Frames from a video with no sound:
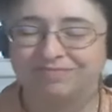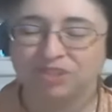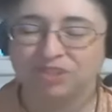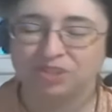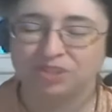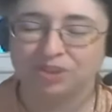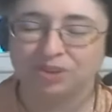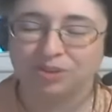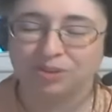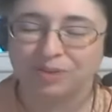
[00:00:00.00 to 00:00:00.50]

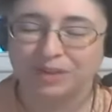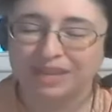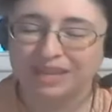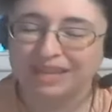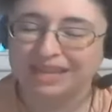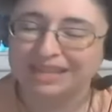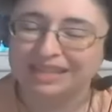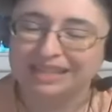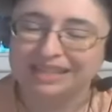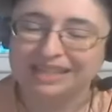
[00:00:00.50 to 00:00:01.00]
So
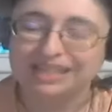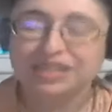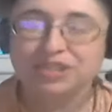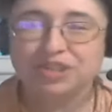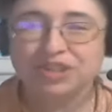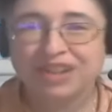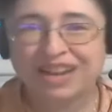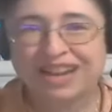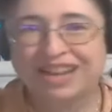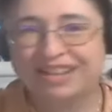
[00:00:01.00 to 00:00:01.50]
these
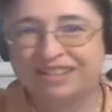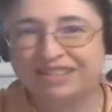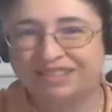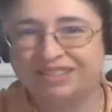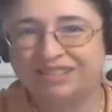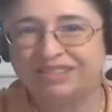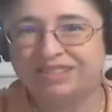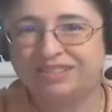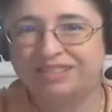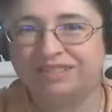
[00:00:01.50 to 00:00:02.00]
are
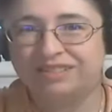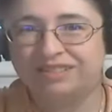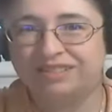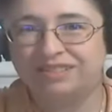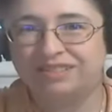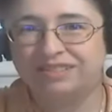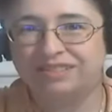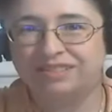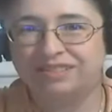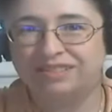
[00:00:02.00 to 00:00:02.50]
nice
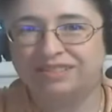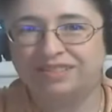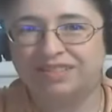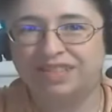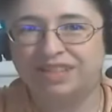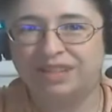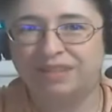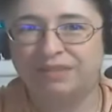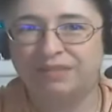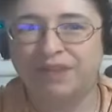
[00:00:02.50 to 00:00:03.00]

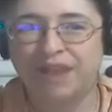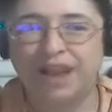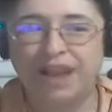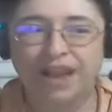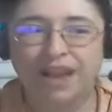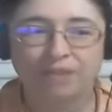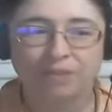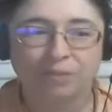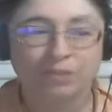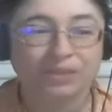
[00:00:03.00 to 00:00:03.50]
if I
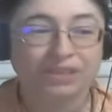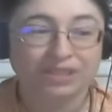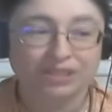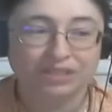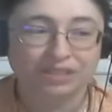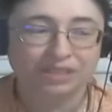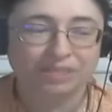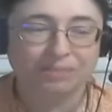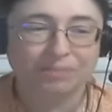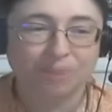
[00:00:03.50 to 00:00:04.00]
have a really
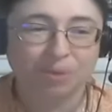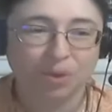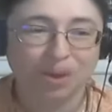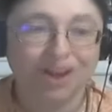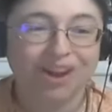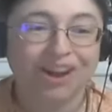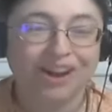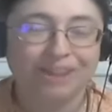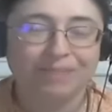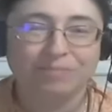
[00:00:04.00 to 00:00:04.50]
simple
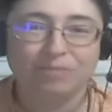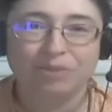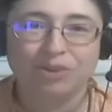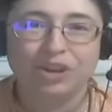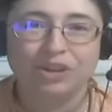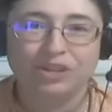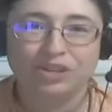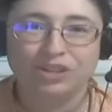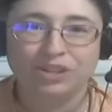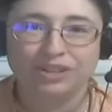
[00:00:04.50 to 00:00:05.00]
cotton
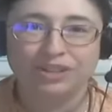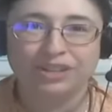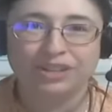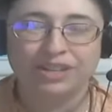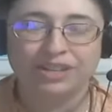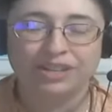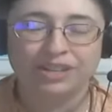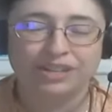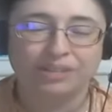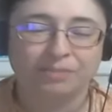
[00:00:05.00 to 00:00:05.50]
project that
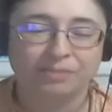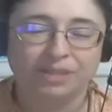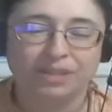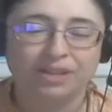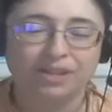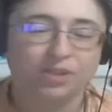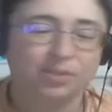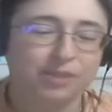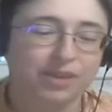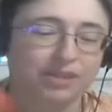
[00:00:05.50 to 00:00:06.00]
I need, but
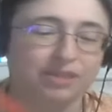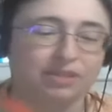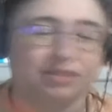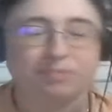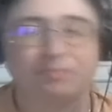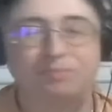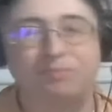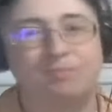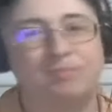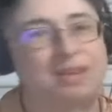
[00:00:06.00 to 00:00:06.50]

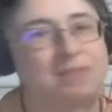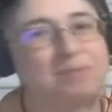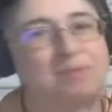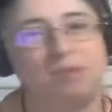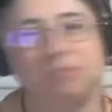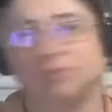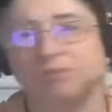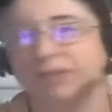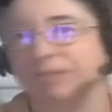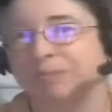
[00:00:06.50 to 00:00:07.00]
otherwise my
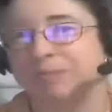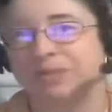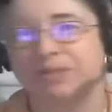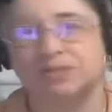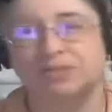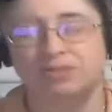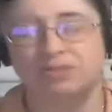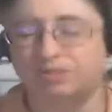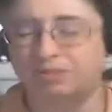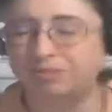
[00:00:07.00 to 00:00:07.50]
ballpoint
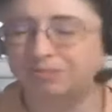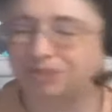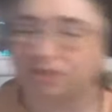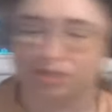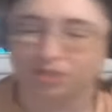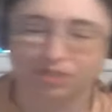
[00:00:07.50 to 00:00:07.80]
pins are so much